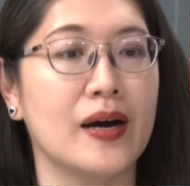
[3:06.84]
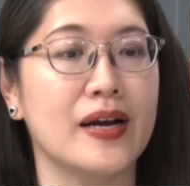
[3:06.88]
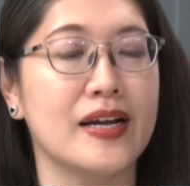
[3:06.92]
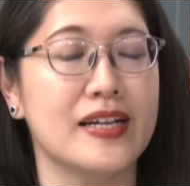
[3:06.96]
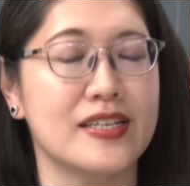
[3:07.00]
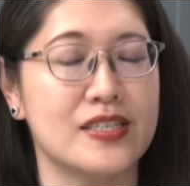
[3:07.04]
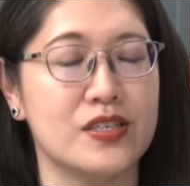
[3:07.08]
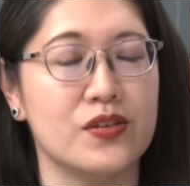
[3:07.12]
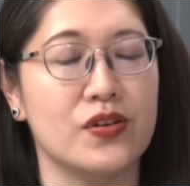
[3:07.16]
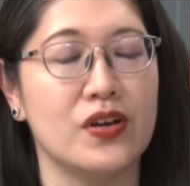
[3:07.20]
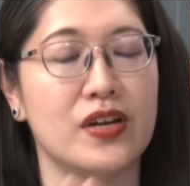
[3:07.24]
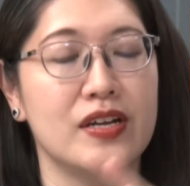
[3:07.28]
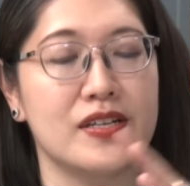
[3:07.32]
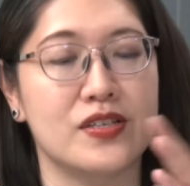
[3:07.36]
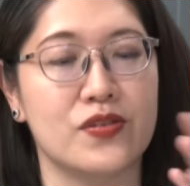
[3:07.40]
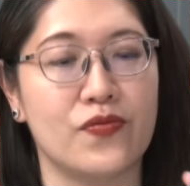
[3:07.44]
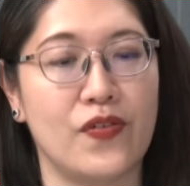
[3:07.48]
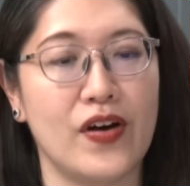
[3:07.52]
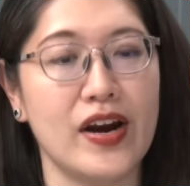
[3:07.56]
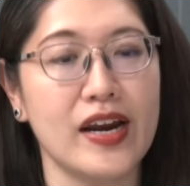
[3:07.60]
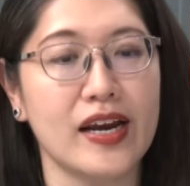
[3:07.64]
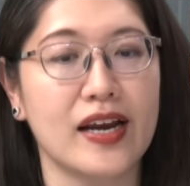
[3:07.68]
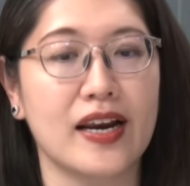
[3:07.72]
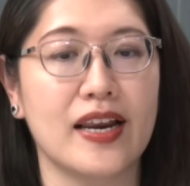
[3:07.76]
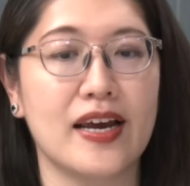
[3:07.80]
it's
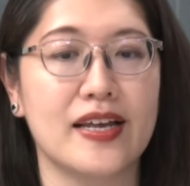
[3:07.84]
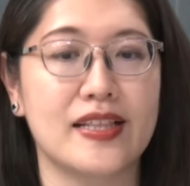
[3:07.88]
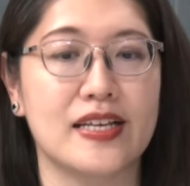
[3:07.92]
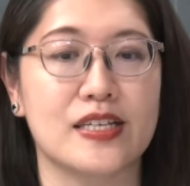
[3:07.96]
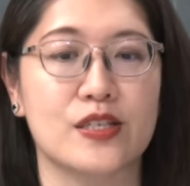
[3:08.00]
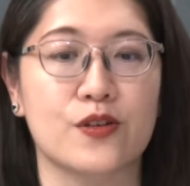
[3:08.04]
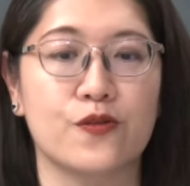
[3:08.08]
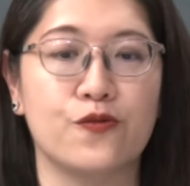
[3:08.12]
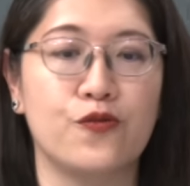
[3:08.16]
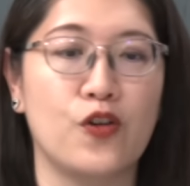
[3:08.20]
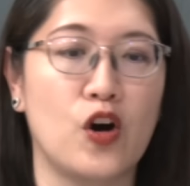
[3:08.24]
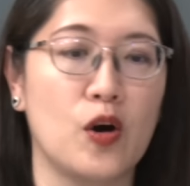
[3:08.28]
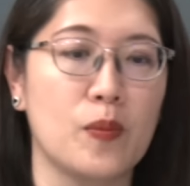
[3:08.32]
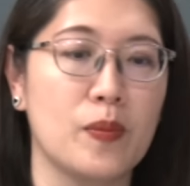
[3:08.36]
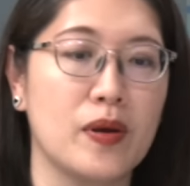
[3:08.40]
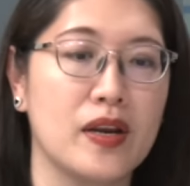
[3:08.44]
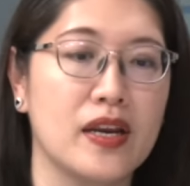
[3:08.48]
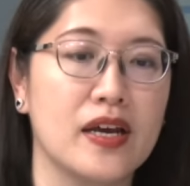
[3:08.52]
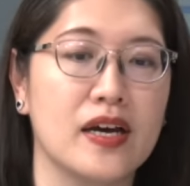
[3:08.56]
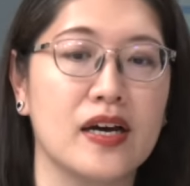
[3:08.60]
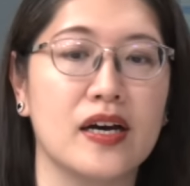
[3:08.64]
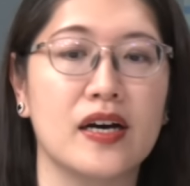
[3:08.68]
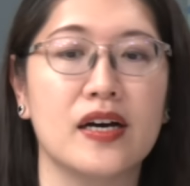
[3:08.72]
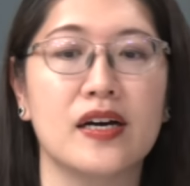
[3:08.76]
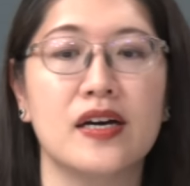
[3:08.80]
very clear there's a
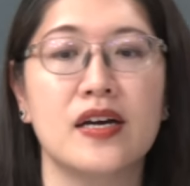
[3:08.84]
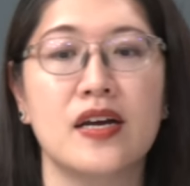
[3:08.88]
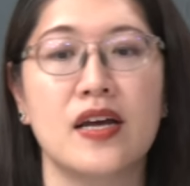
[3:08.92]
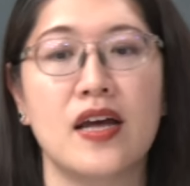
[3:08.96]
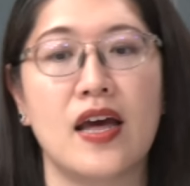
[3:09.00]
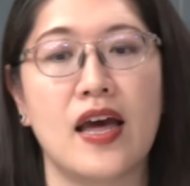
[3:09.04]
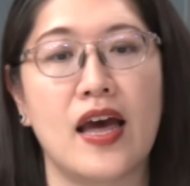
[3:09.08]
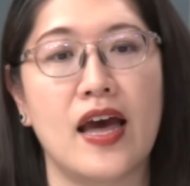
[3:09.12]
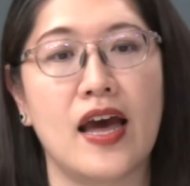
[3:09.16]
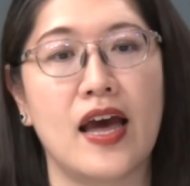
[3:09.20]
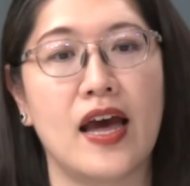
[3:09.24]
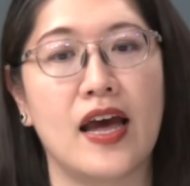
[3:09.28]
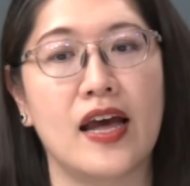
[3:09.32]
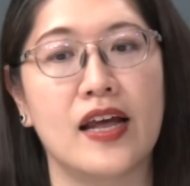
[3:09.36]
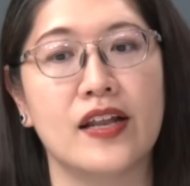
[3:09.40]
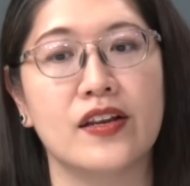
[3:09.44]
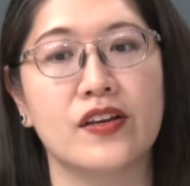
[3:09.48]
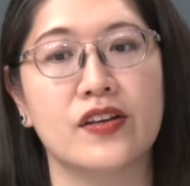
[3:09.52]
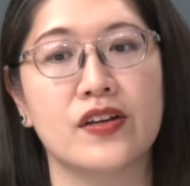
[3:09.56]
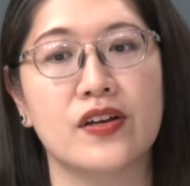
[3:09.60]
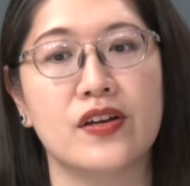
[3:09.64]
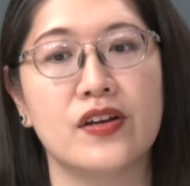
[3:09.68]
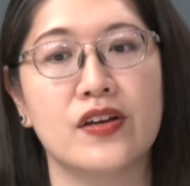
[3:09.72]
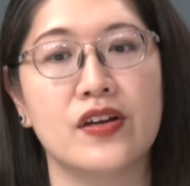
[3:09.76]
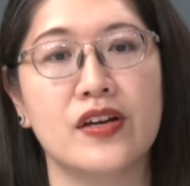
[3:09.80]
formula
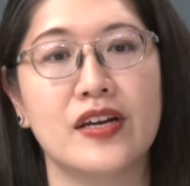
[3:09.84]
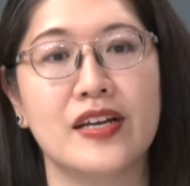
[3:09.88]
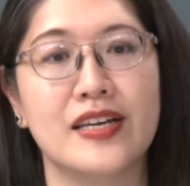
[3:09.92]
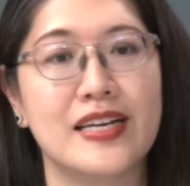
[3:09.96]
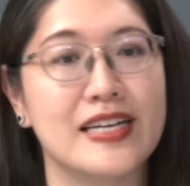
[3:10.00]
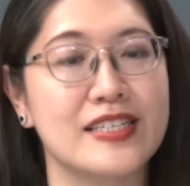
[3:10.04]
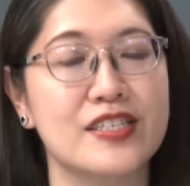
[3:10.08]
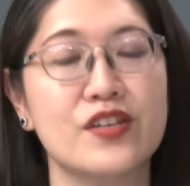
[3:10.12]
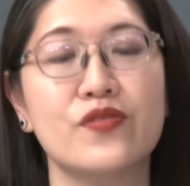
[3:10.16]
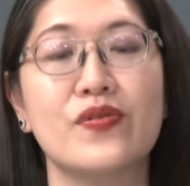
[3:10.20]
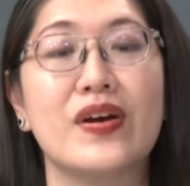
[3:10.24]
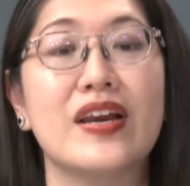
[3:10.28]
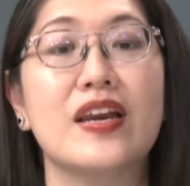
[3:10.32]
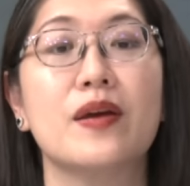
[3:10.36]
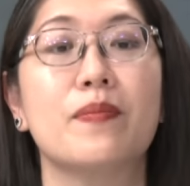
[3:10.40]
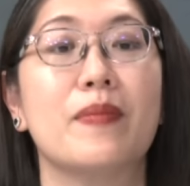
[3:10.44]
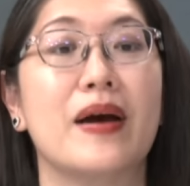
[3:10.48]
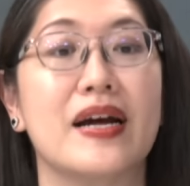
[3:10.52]
and it doesn't really